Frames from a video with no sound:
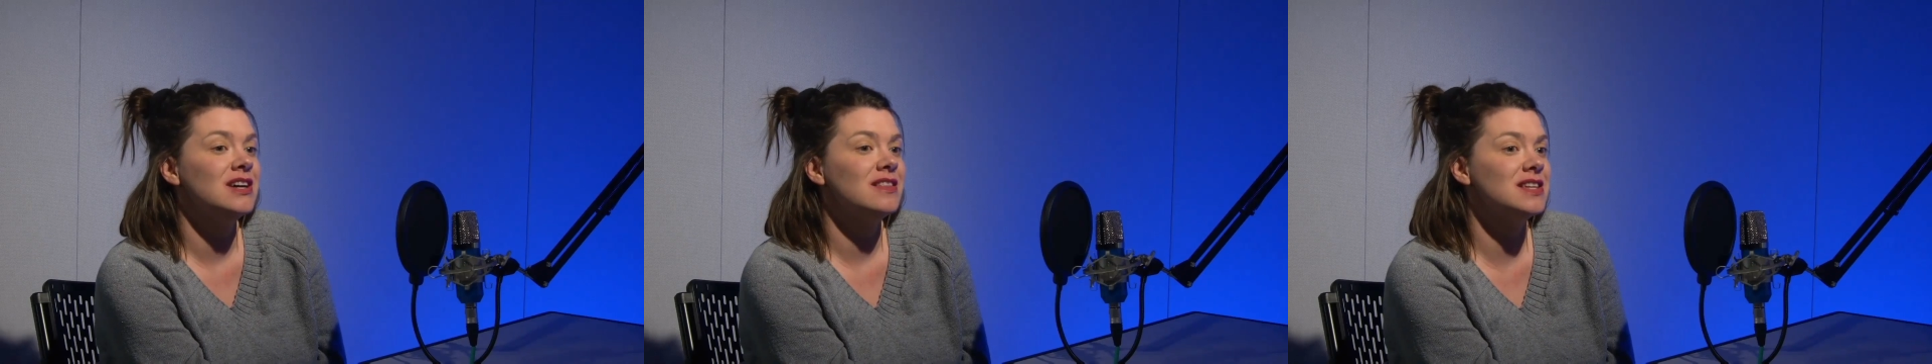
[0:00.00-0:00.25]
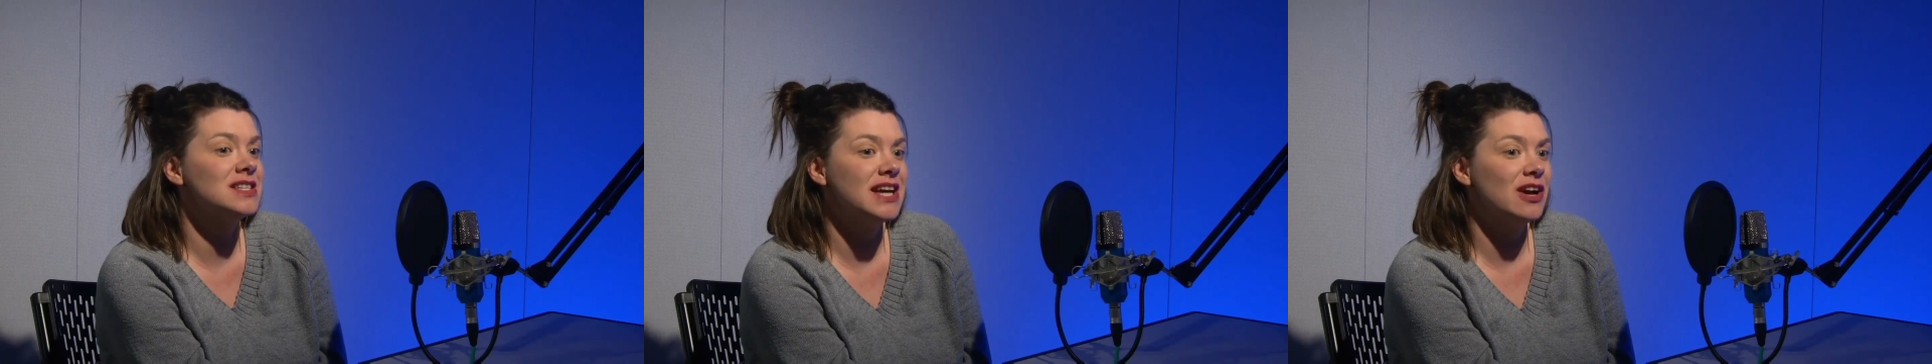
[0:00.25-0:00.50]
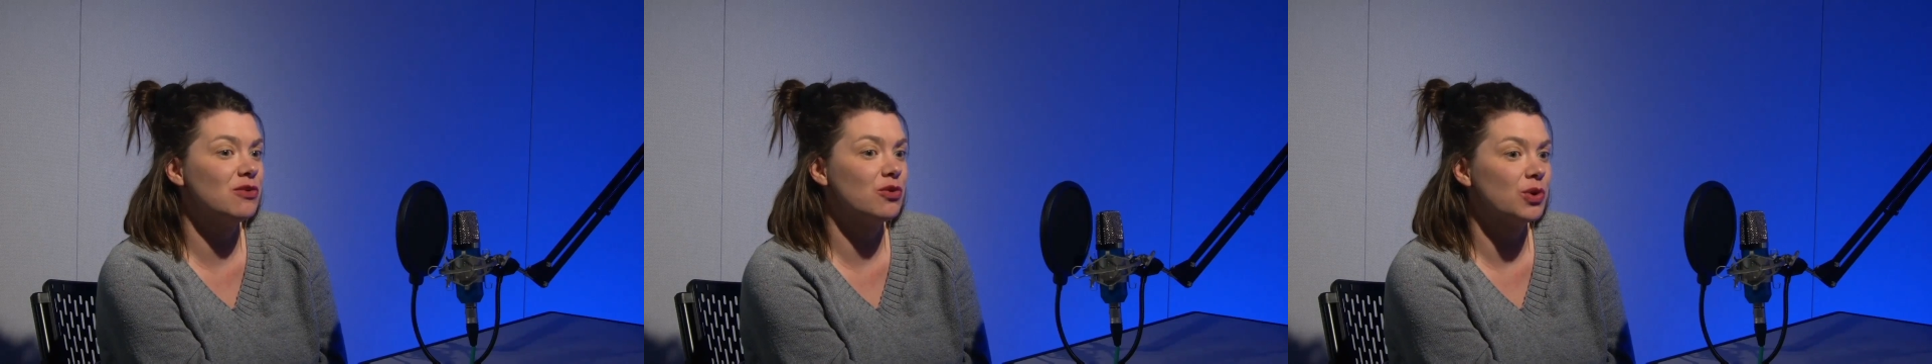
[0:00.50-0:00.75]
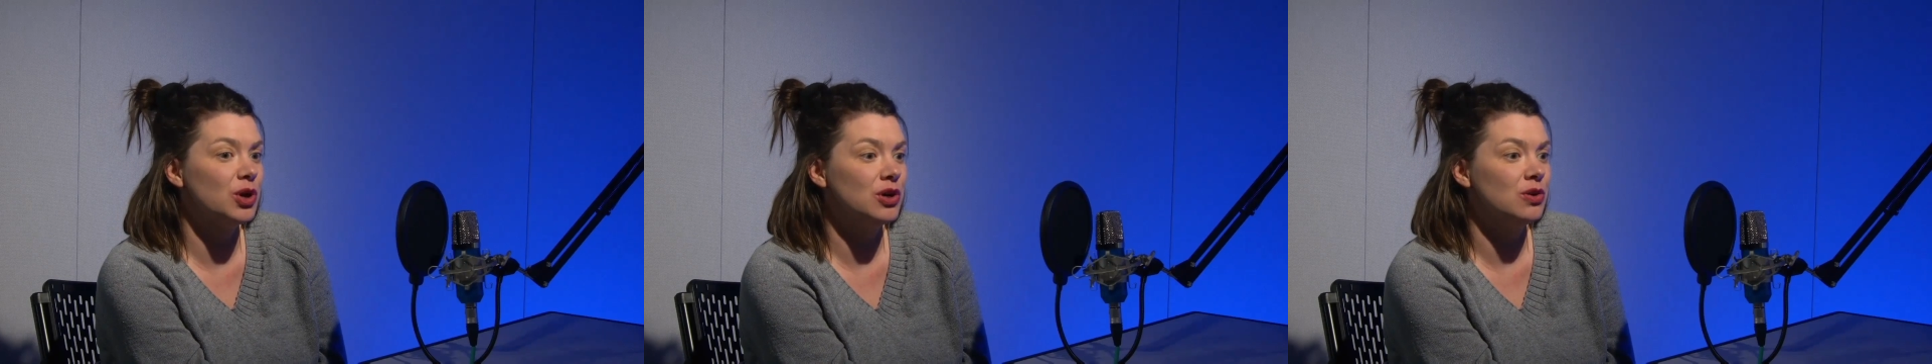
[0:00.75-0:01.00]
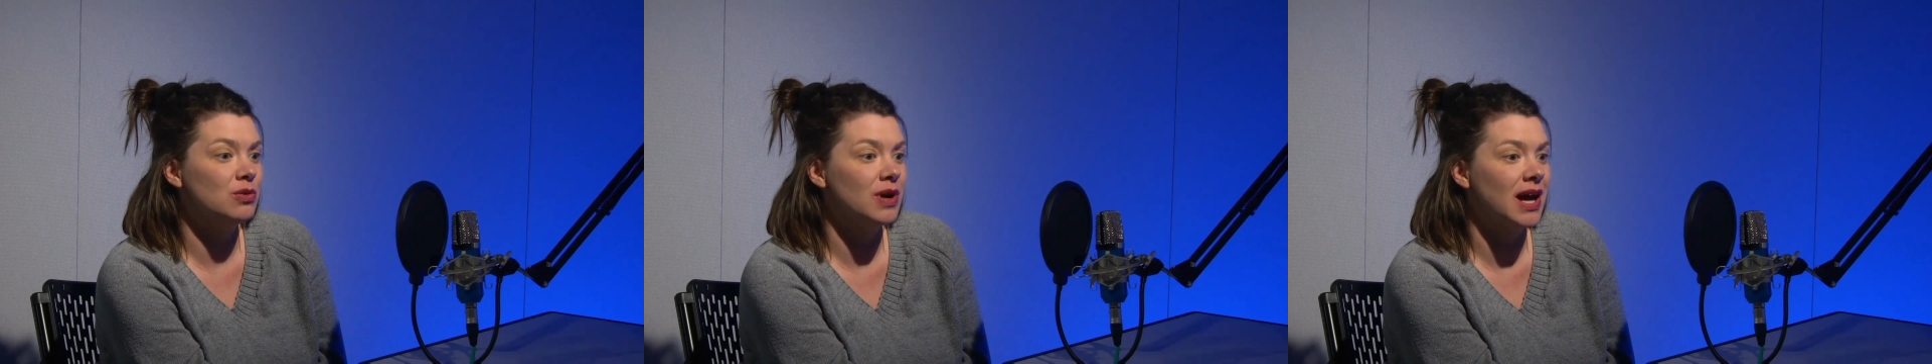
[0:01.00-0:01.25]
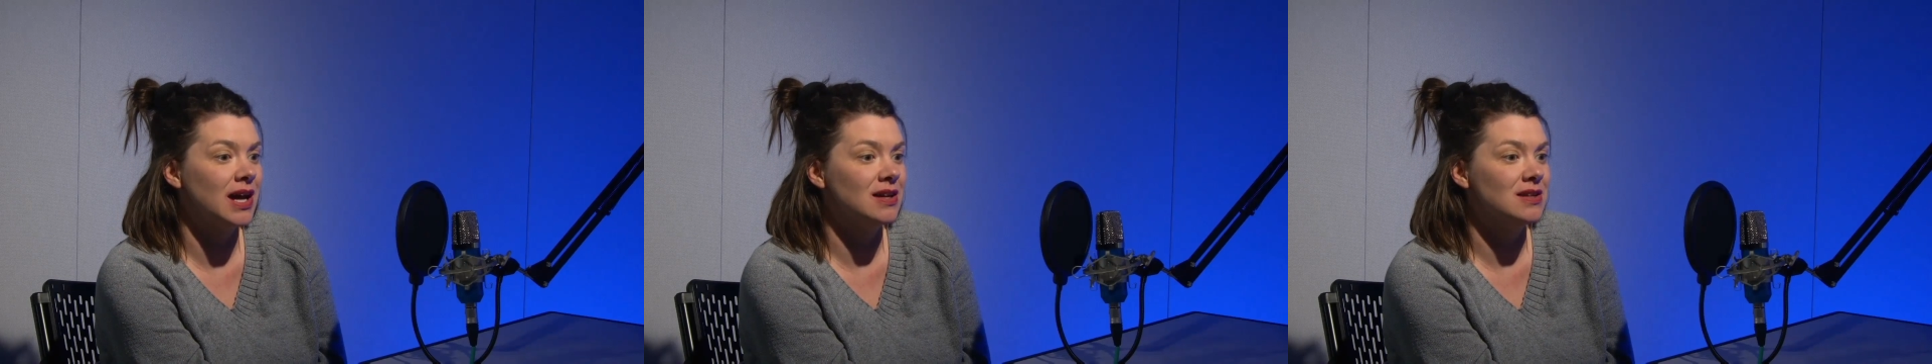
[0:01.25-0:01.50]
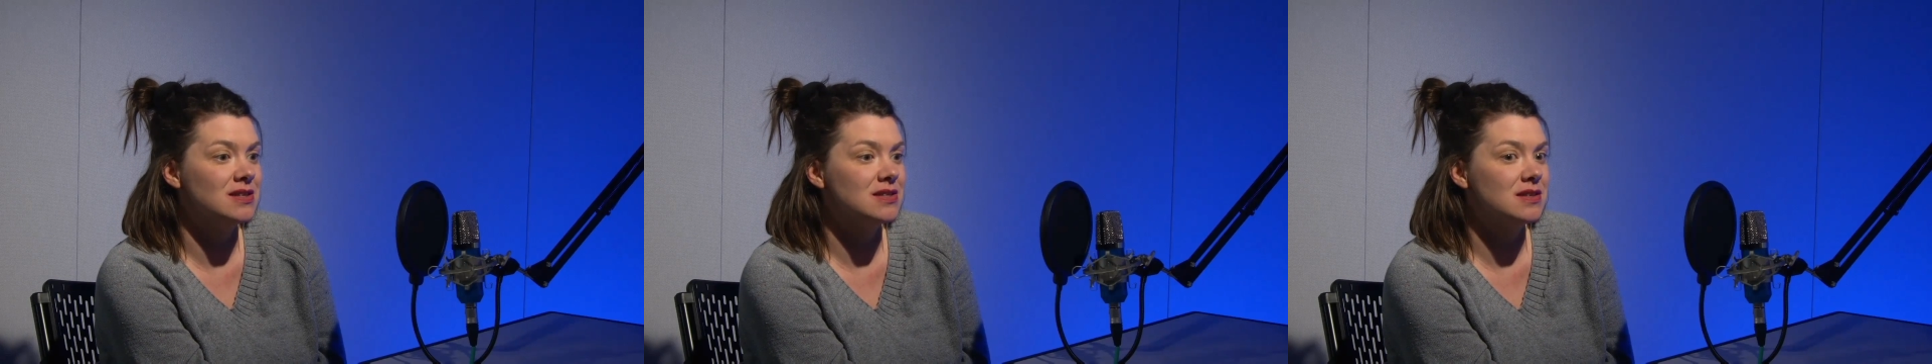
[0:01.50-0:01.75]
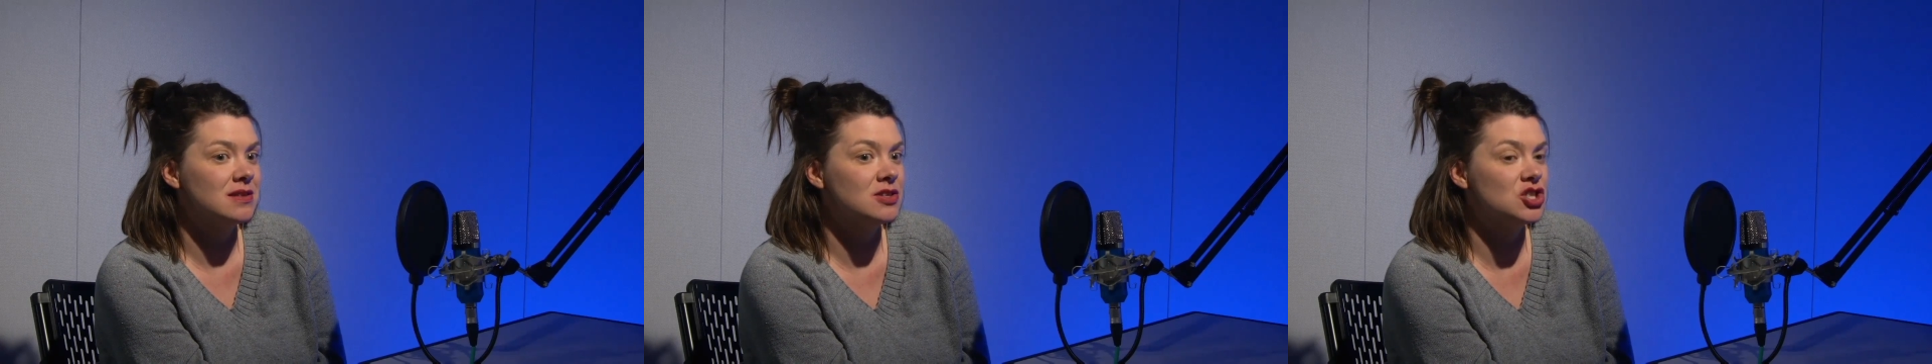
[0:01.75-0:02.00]
the town grow and
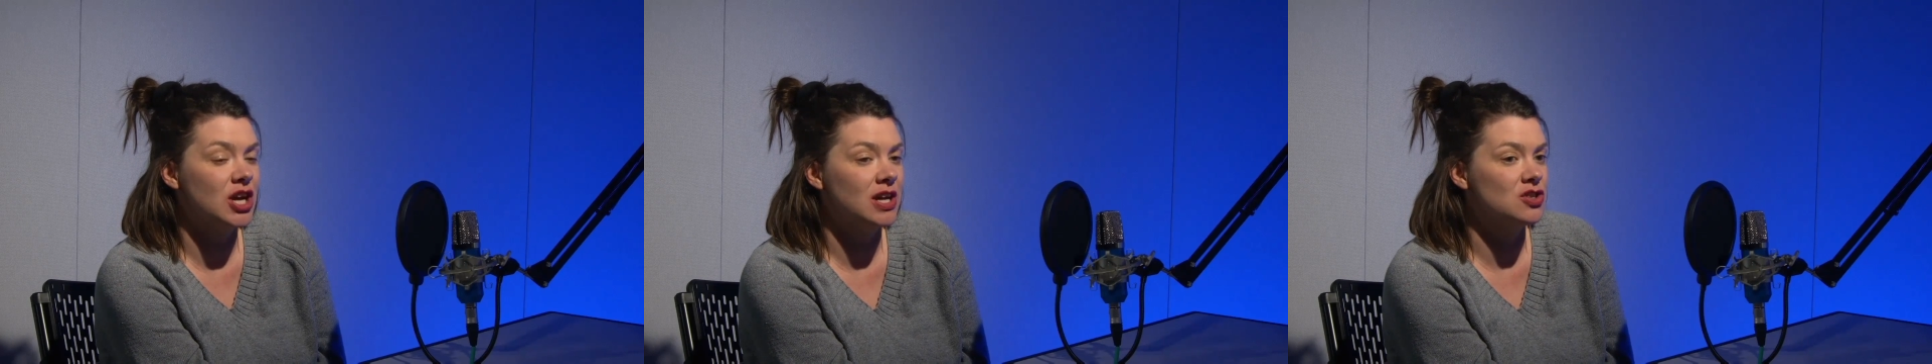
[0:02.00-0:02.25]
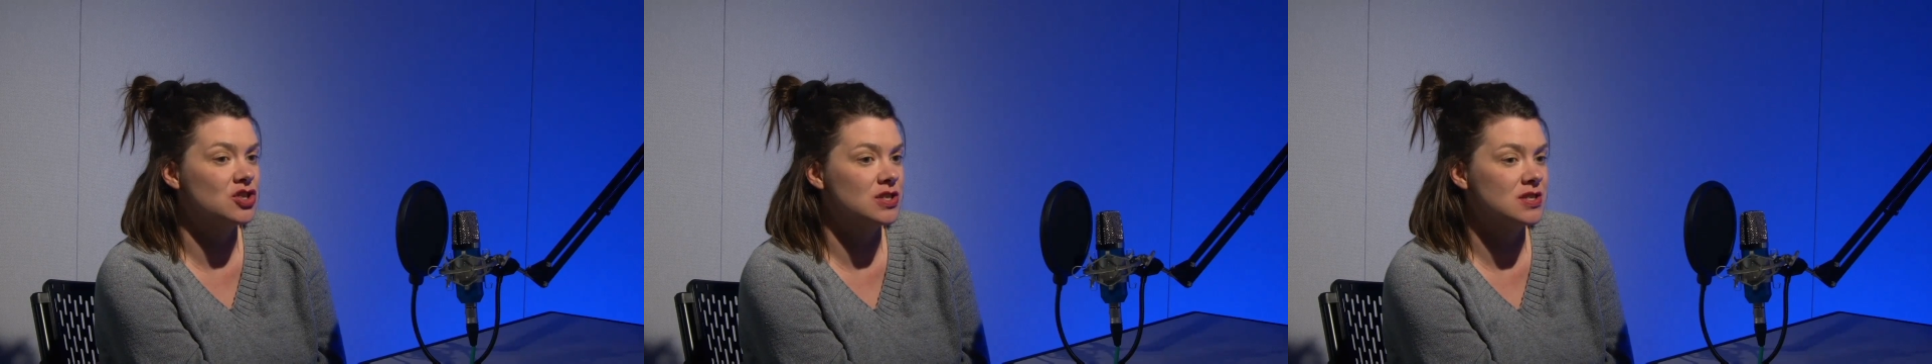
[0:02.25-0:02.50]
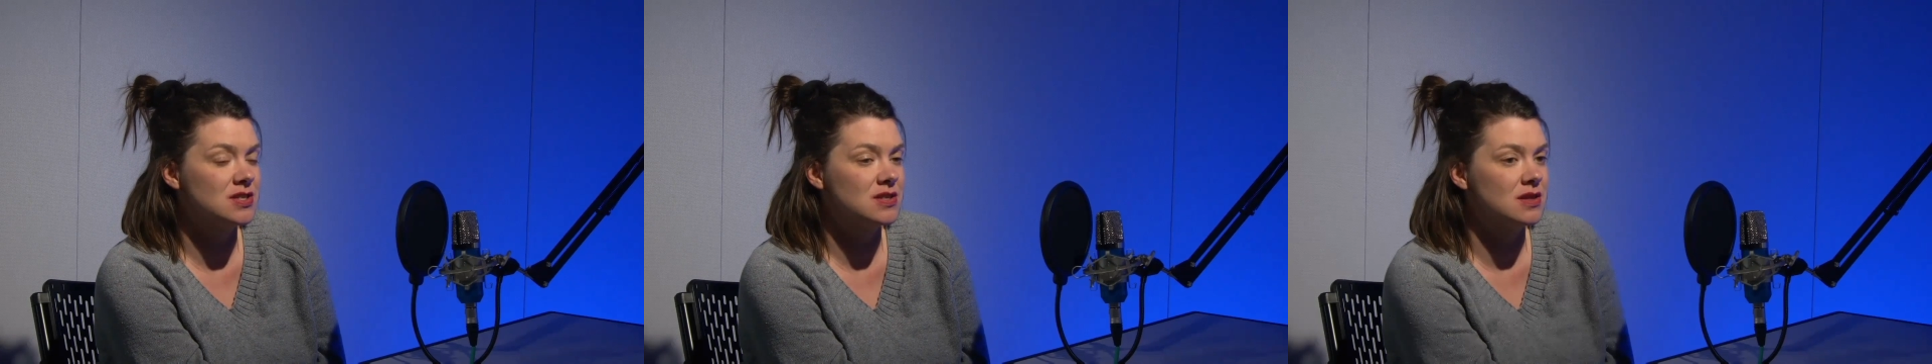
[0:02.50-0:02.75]
the changes